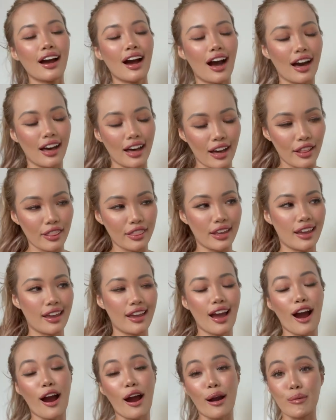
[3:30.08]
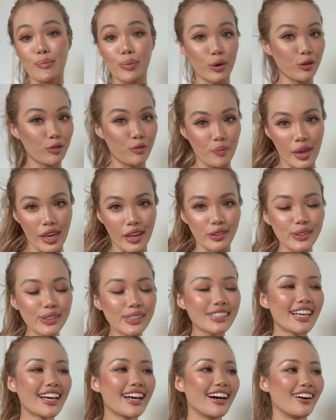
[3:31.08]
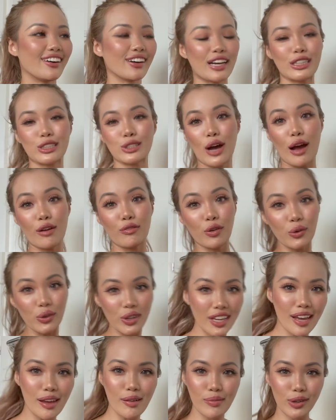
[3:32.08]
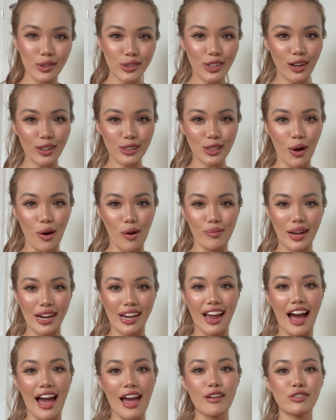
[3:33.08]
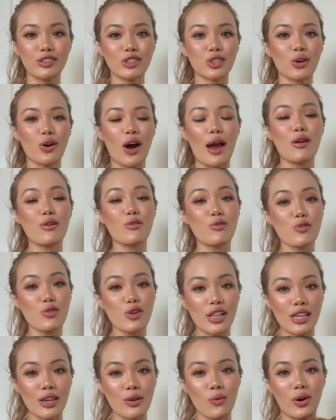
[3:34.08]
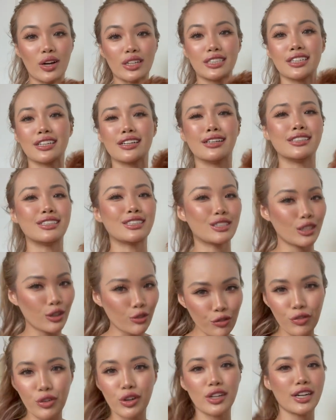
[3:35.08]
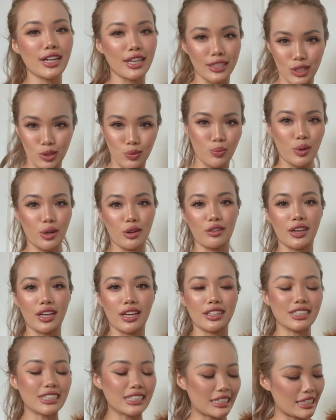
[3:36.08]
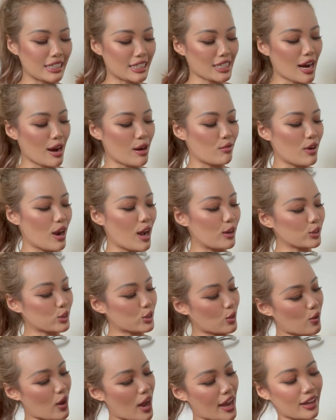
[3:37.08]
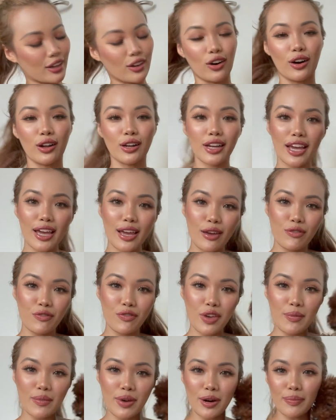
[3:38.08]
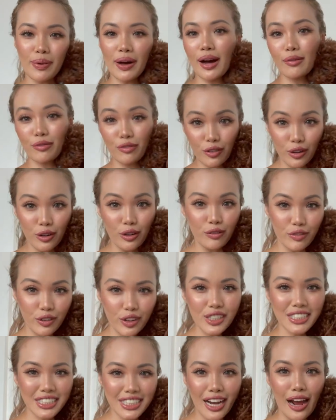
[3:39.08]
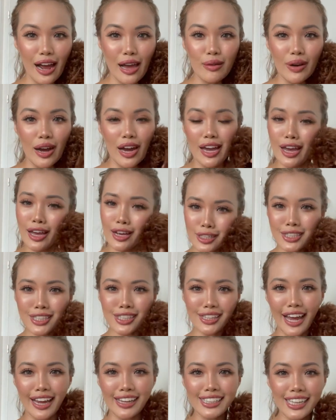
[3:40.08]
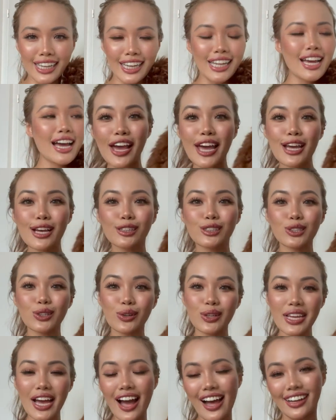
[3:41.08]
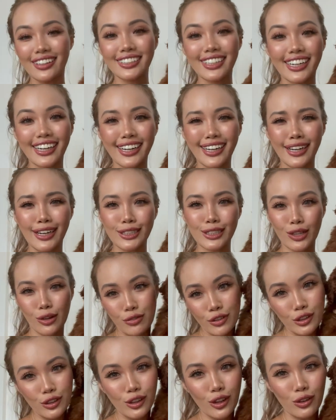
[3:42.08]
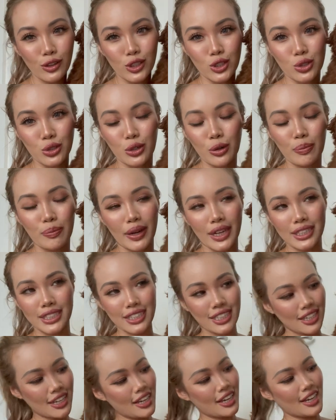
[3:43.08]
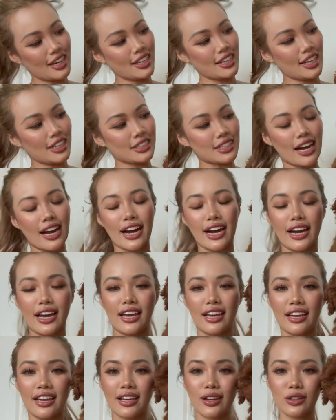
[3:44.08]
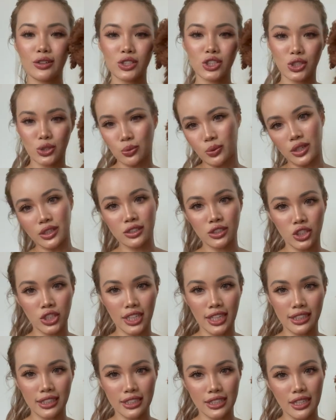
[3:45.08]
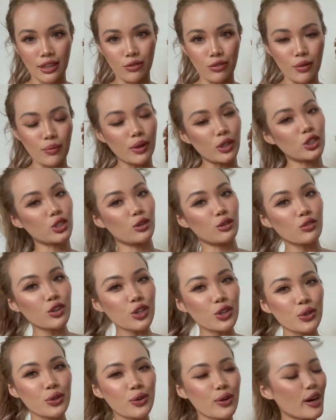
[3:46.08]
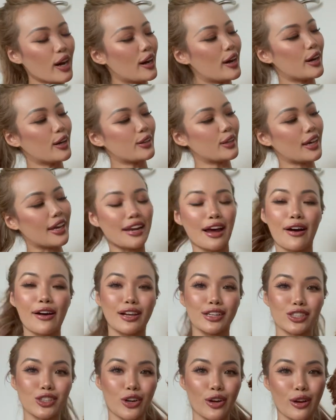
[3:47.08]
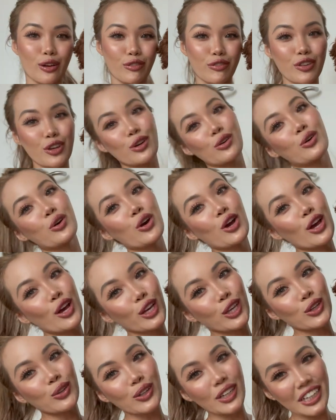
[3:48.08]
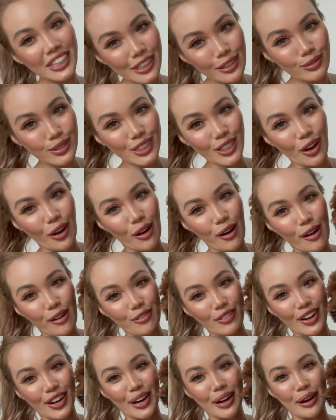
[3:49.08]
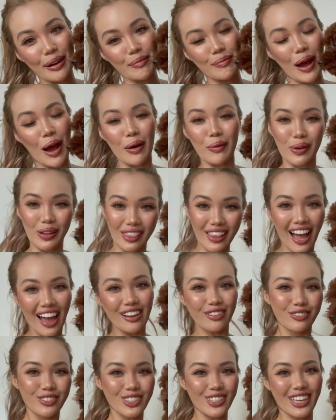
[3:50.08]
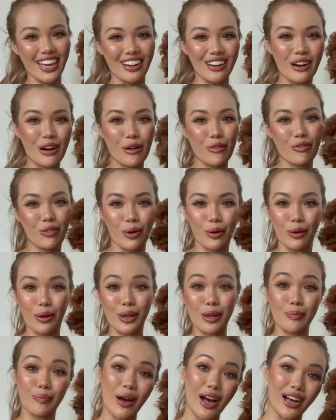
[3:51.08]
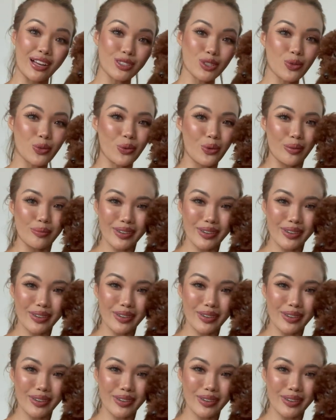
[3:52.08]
uh, they are both males. Okay, so I've only had male dogs all my life, so I really wanted a different experience this time around. So I got a female pup for the first time. I actually like it. Okay, so yeah, uh, sorry for the long intro, but yes, I just wanted to share this information with you. Uh, you can now enjoy a few cute clips of um, our life together for the past one